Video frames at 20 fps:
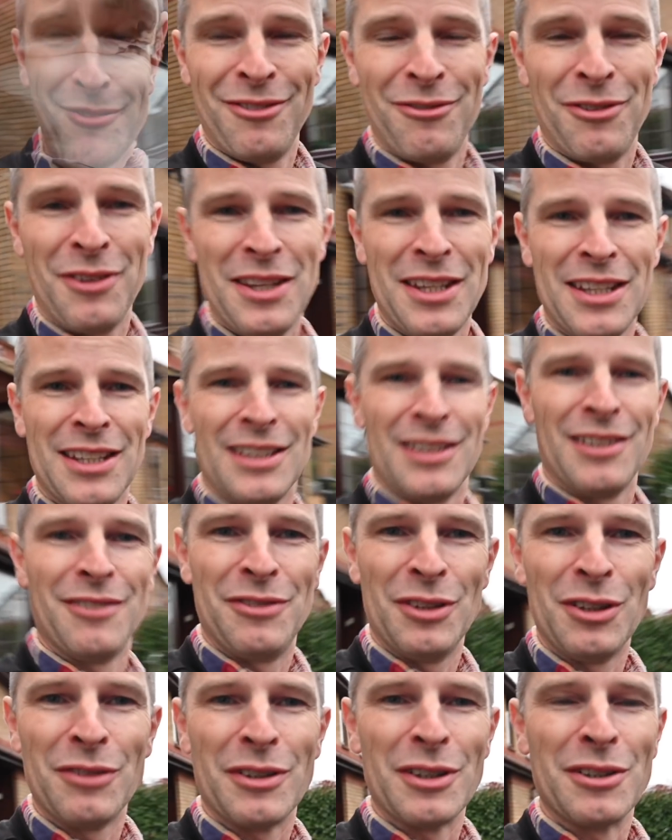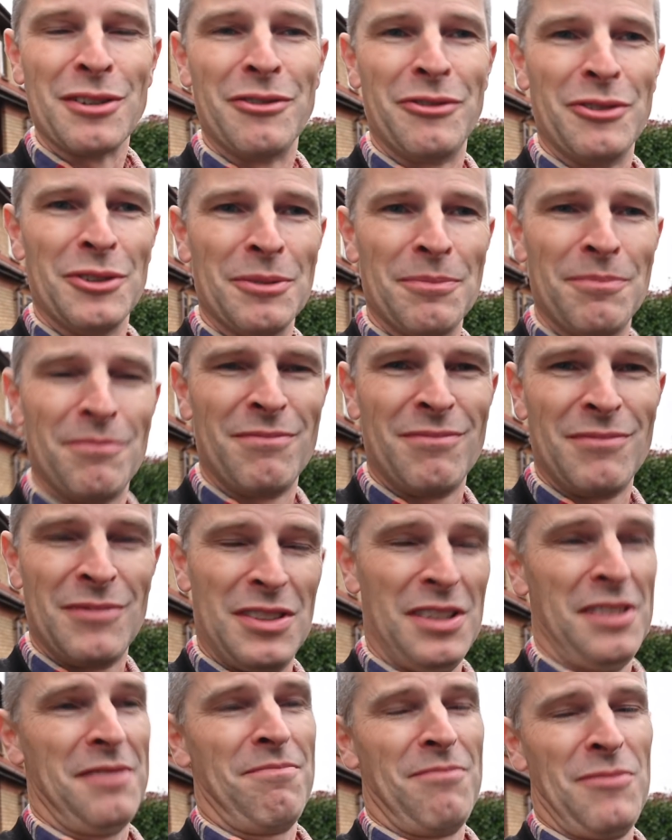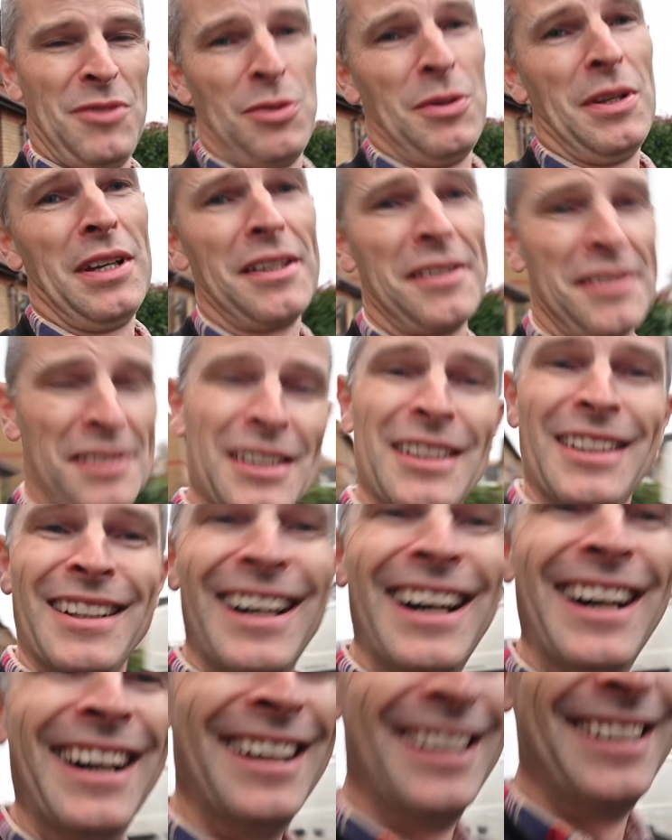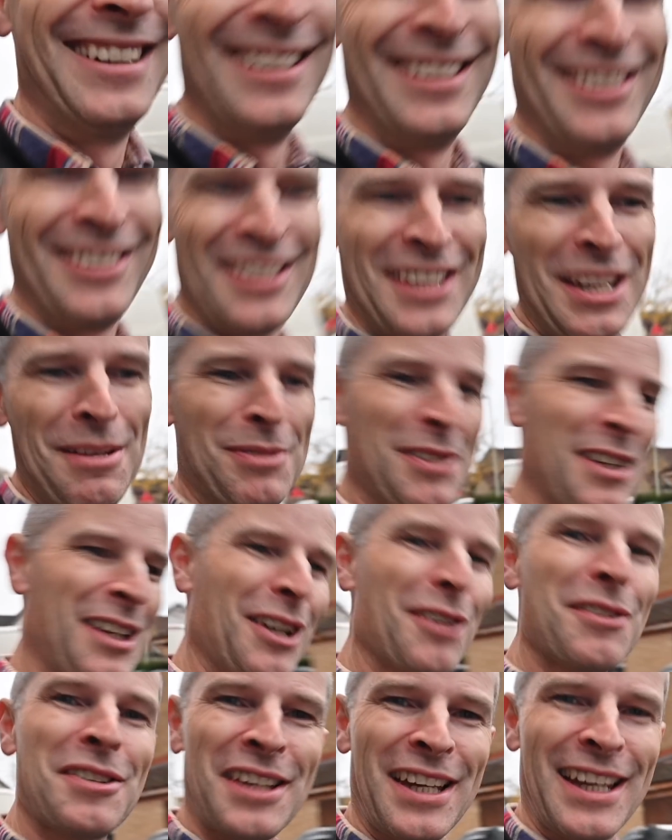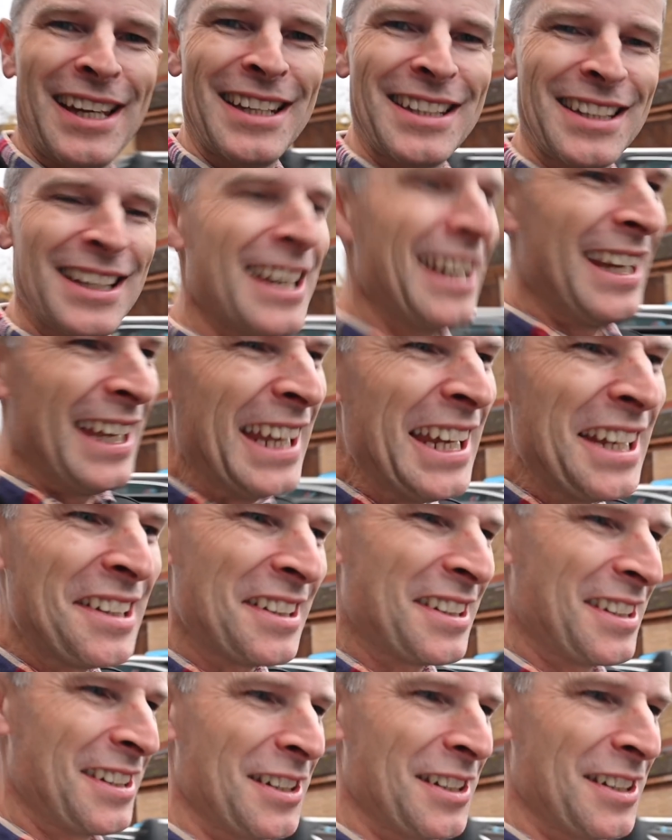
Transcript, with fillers: for the uh, Volvo for just two days. It keeps it close at hand, easy to